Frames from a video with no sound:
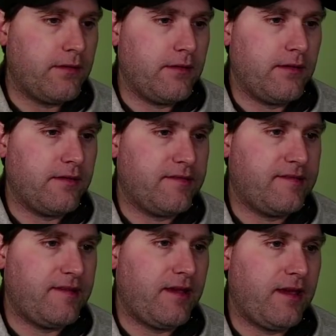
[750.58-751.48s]
let's
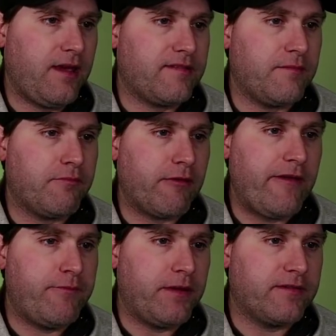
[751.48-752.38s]
see. Isn't
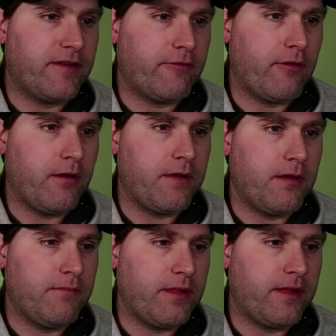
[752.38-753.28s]
Brave built on
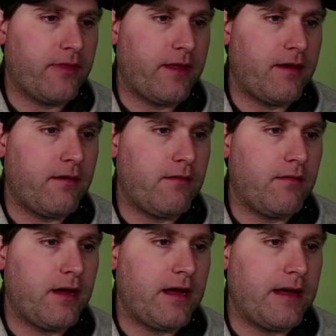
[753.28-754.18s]
Chromium? Blink though.
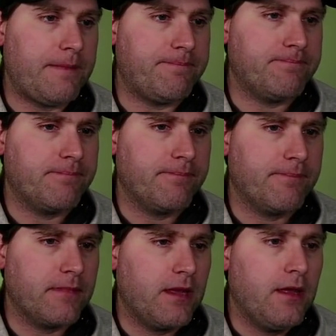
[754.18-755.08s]
Um,
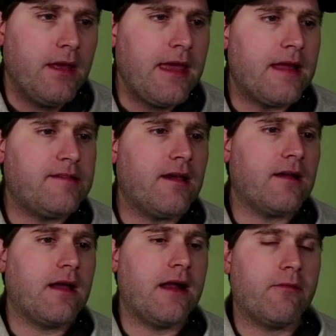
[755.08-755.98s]
yeah, so you
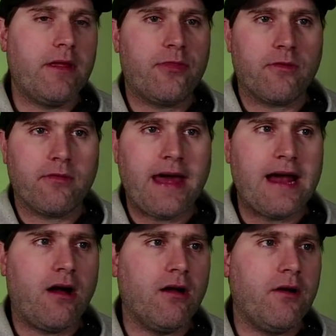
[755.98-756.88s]
can kind of read through
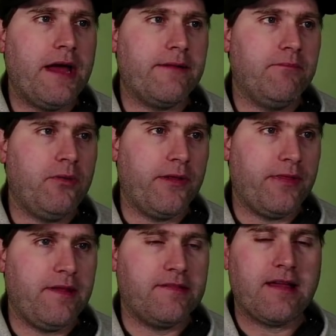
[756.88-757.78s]
that. I'll go ahead and put
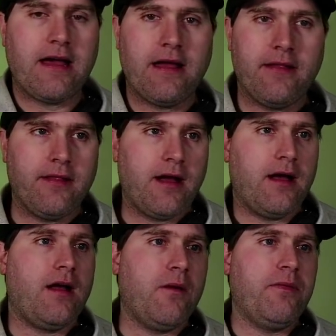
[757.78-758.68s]
these. Uh,
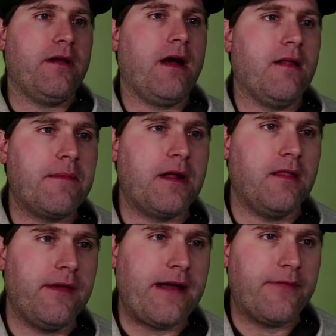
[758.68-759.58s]
uh, I'll put. i am going to
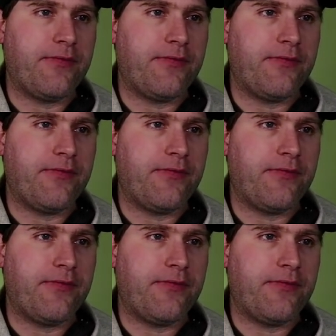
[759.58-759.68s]
leave out